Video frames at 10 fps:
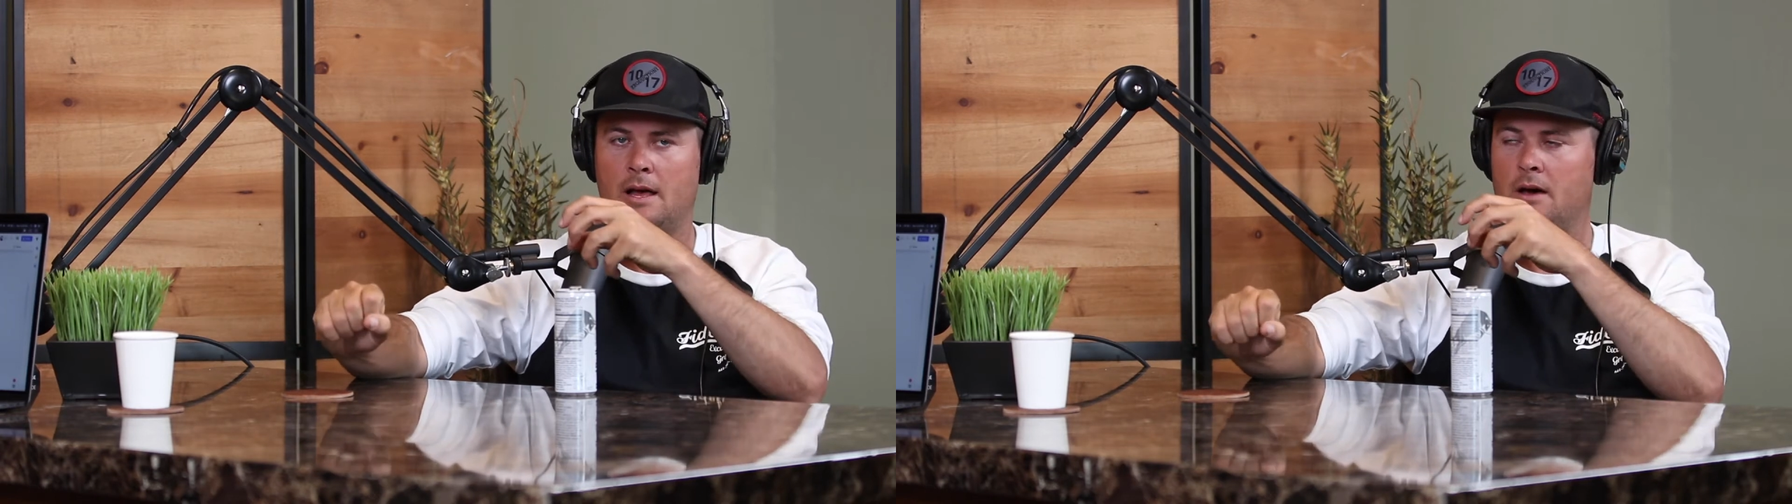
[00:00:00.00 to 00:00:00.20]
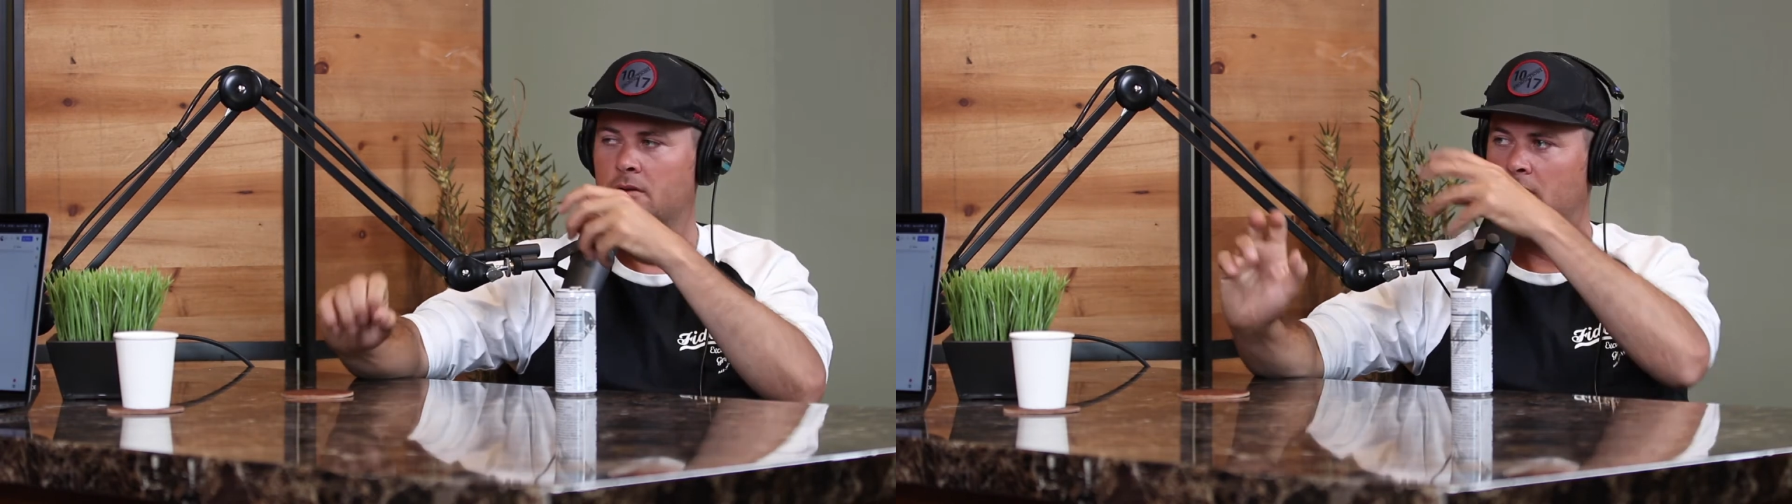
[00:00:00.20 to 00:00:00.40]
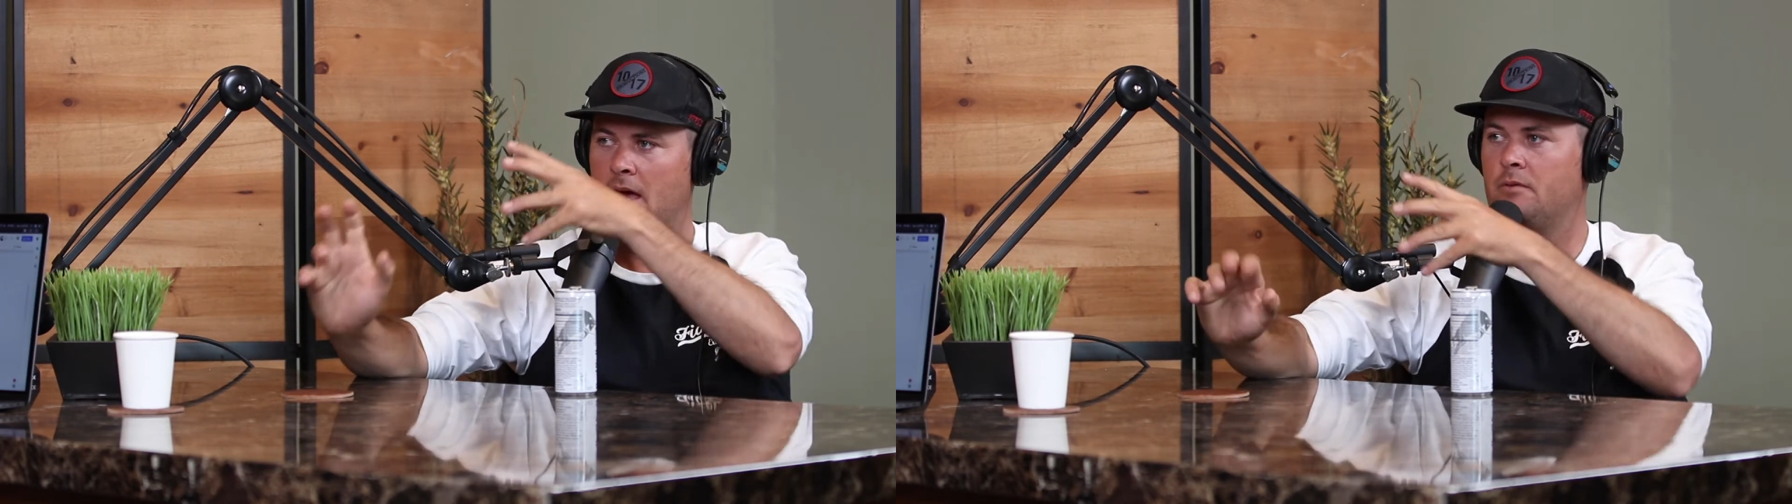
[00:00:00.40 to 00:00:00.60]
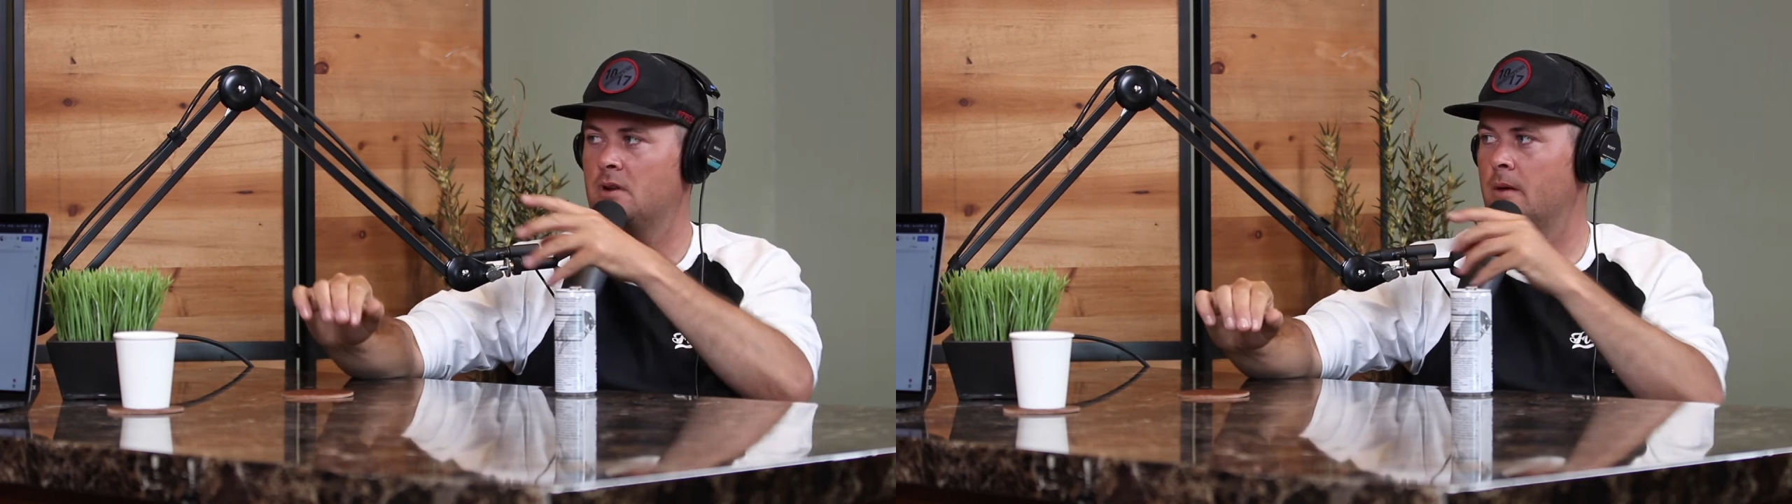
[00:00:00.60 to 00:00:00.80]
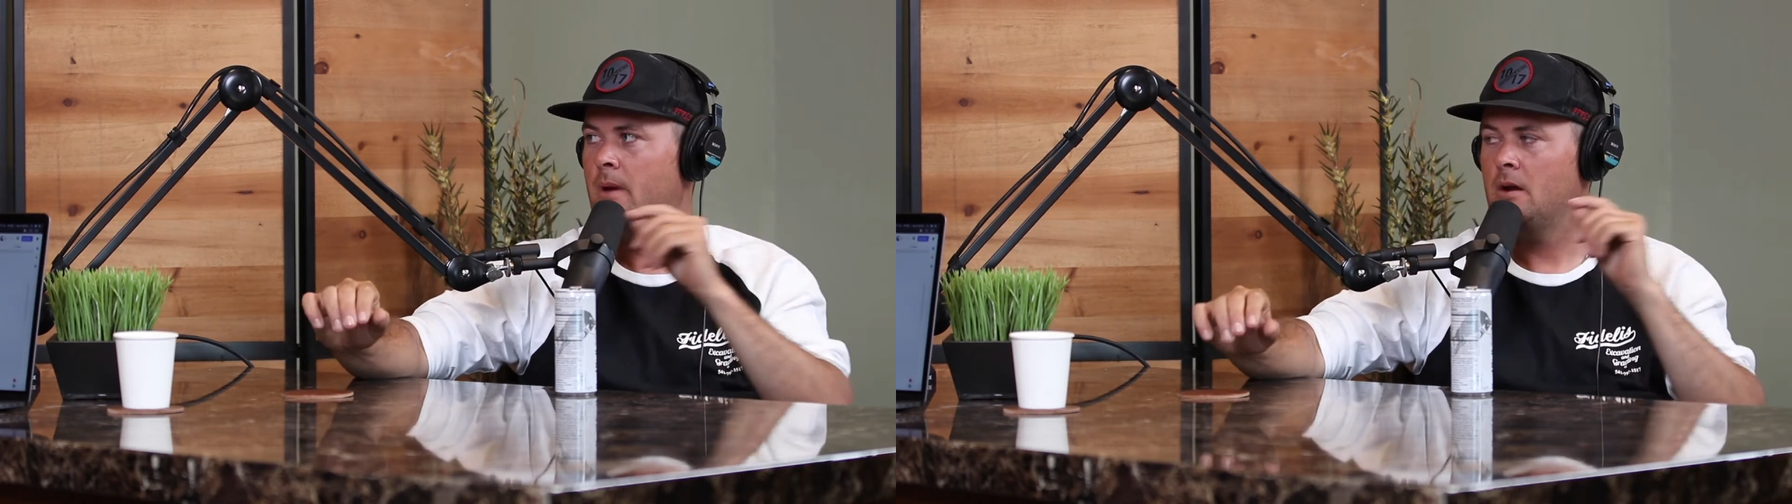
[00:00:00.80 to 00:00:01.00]
out and life would
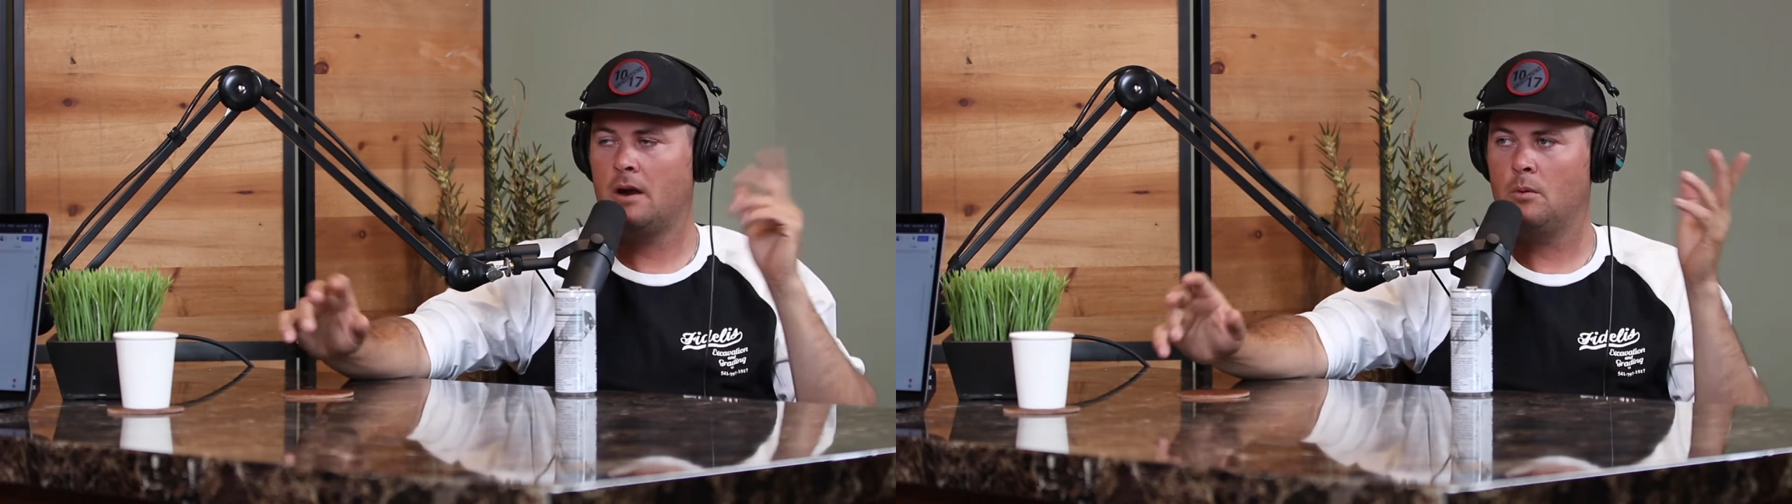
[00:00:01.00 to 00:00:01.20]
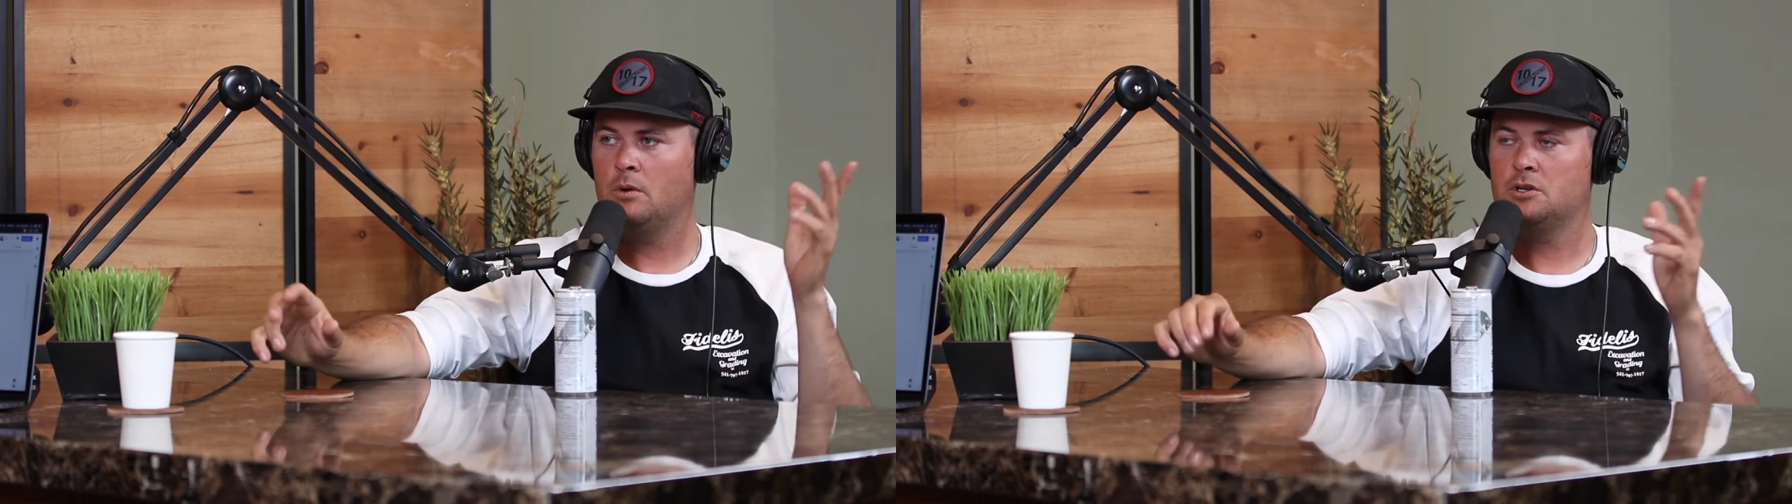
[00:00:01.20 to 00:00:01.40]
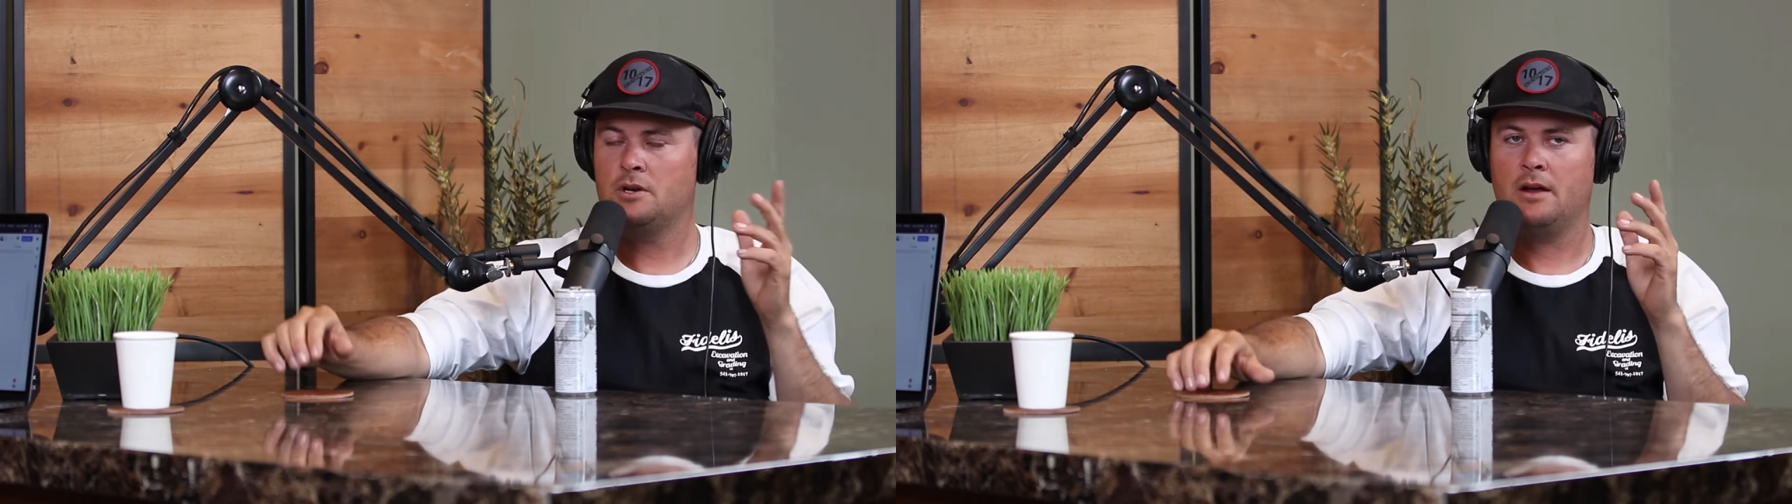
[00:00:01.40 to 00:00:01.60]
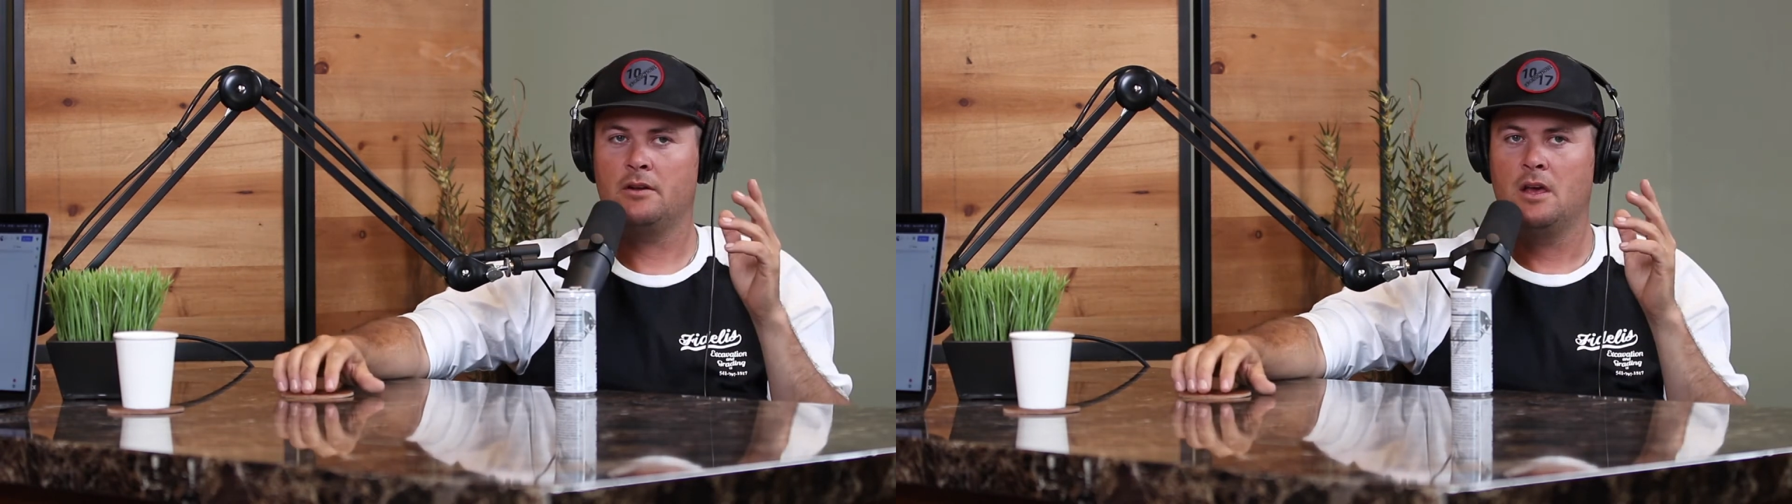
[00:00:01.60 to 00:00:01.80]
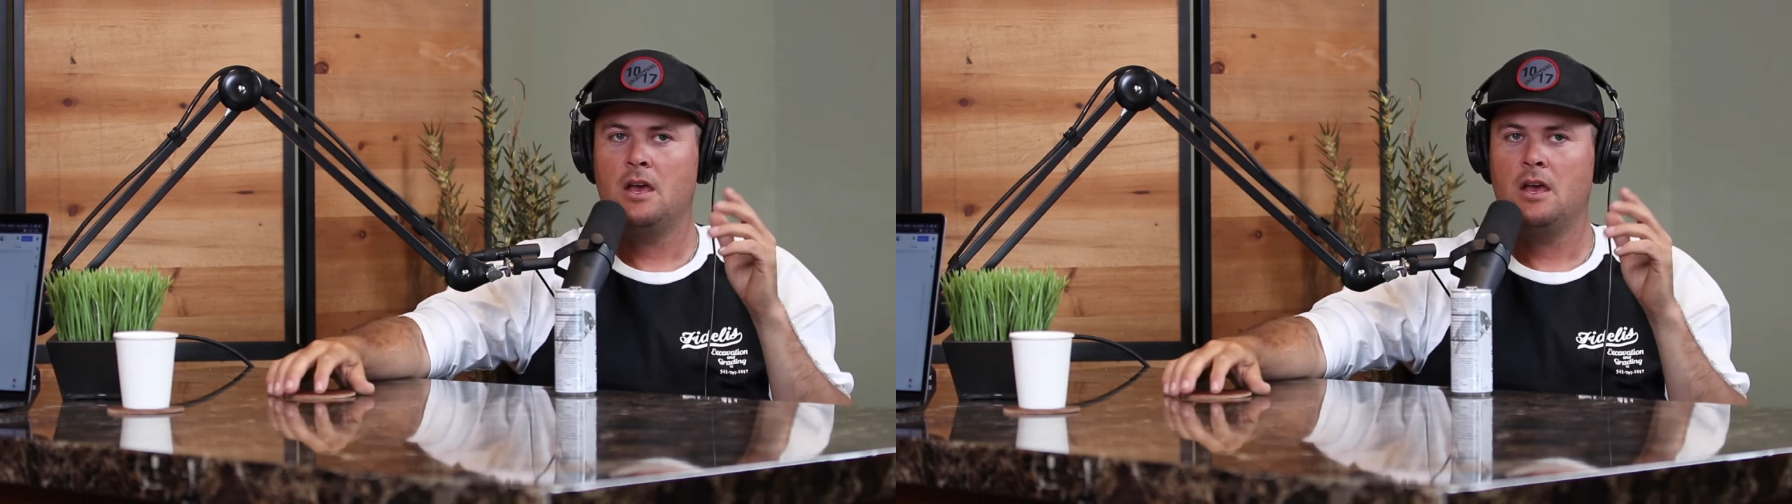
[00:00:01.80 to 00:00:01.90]
get better and I wouldn't drown.